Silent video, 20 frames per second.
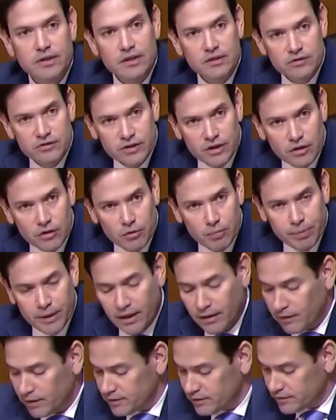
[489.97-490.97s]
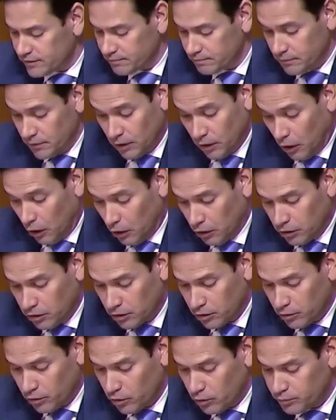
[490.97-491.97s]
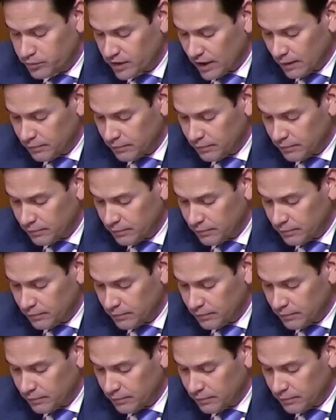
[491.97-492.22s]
single parents, all good groups.